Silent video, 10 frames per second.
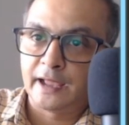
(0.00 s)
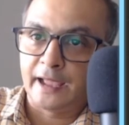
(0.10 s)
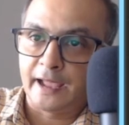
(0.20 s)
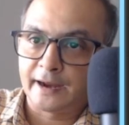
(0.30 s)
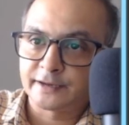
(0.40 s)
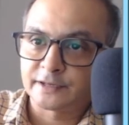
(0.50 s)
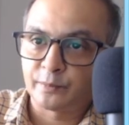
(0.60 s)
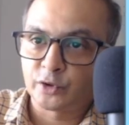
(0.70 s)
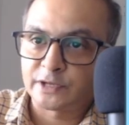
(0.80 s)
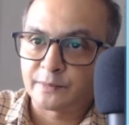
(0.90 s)
and
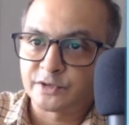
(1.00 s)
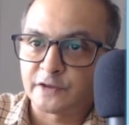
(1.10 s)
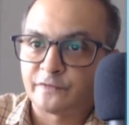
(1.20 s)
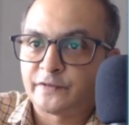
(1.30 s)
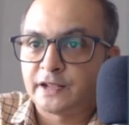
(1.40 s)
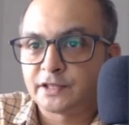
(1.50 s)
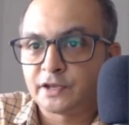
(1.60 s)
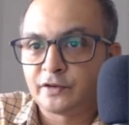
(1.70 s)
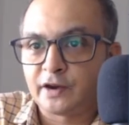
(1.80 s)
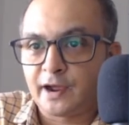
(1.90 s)
suppose I'm shifting the
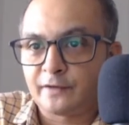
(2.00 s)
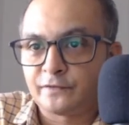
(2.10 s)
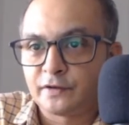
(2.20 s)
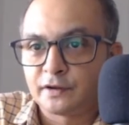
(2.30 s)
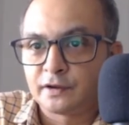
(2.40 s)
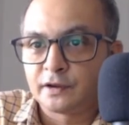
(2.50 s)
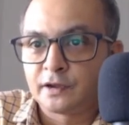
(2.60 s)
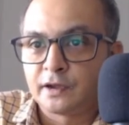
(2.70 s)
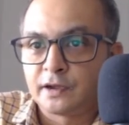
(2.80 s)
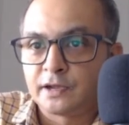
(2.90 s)
graph
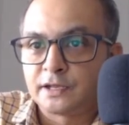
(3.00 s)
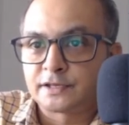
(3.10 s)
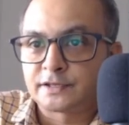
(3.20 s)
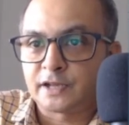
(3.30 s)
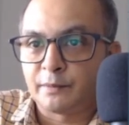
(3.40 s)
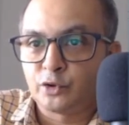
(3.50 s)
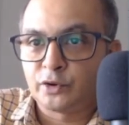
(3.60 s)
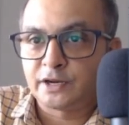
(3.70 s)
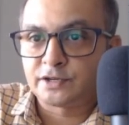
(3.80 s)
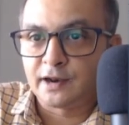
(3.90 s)
some
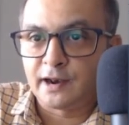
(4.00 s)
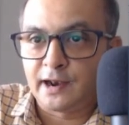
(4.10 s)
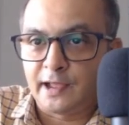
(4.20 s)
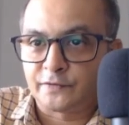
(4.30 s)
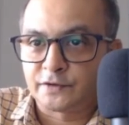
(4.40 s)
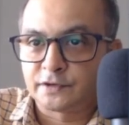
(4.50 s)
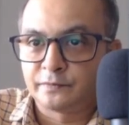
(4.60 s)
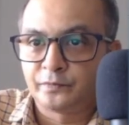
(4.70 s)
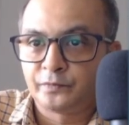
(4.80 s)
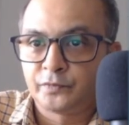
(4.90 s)
unit left.
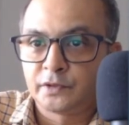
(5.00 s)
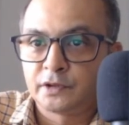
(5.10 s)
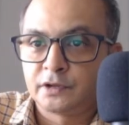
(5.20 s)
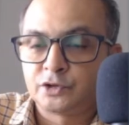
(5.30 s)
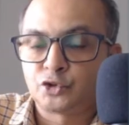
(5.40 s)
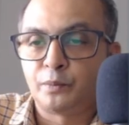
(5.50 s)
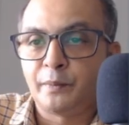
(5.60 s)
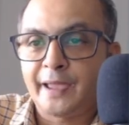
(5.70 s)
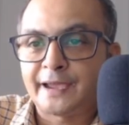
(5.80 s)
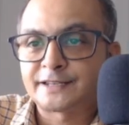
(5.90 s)
To
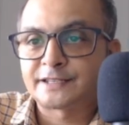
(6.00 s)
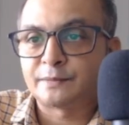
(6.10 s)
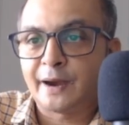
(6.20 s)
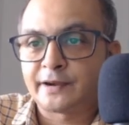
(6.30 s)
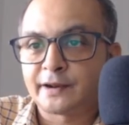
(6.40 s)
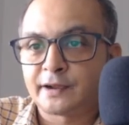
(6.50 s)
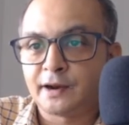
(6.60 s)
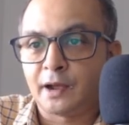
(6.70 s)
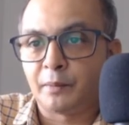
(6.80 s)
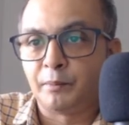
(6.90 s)
make it symmetrical
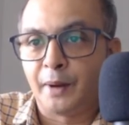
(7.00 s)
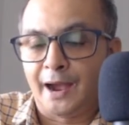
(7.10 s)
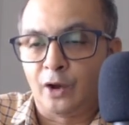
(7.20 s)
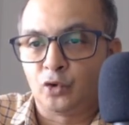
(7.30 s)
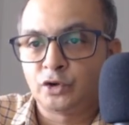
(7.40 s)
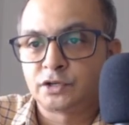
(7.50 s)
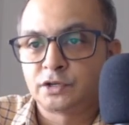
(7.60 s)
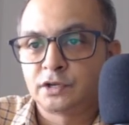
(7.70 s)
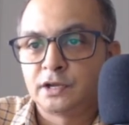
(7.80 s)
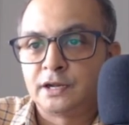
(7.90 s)
about
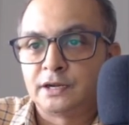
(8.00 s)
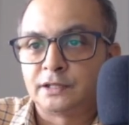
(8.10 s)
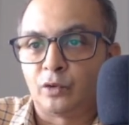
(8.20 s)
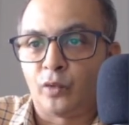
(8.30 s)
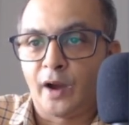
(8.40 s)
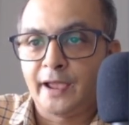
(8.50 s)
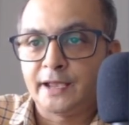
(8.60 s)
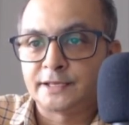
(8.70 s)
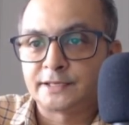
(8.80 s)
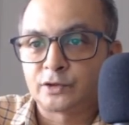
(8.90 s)
the y
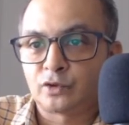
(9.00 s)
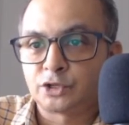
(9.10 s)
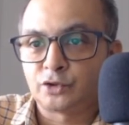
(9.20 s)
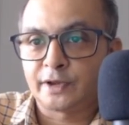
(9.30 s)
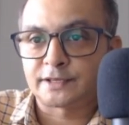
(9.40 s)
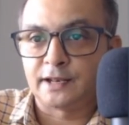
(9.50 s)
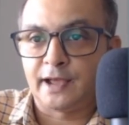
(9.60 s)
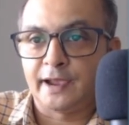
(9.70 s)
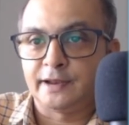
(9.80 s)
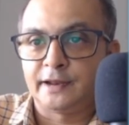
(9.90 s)
is equal to x
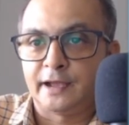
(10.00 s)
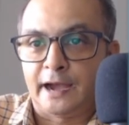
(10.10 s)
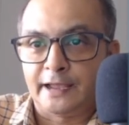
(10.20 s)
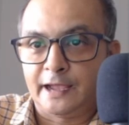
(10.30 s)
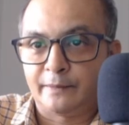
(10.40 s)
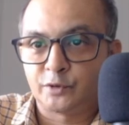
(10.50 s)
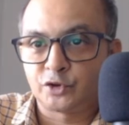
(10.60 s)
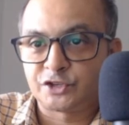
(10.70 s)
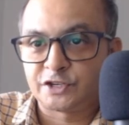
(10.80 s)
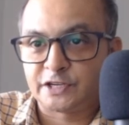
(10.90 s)
line, I have to
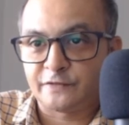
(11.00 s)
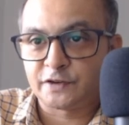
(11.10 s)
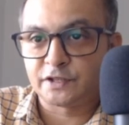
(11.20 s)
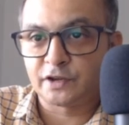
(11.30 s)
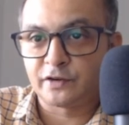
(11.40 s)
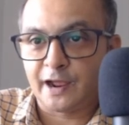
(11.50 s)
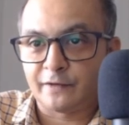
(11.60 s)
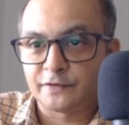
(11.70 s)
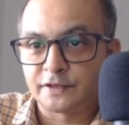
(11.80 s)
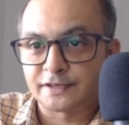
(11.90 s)
shift the
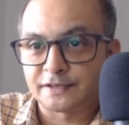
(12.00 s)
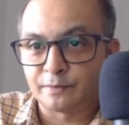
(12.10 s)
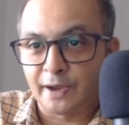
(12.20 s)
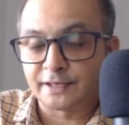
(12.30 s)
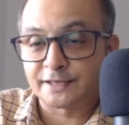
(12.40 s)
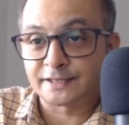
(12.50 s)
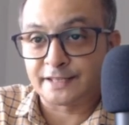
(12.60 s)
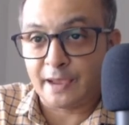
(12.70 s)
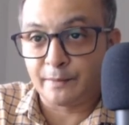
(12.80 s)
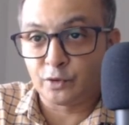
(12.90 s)
graph by the
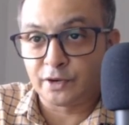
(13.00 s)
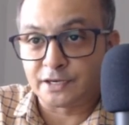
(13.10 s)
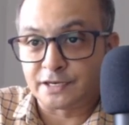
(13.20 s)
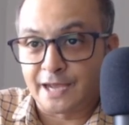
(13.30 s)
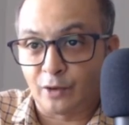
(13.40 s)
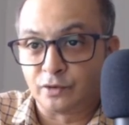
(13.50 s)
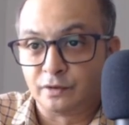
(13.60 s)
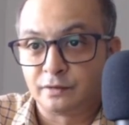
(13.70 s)
same unit down.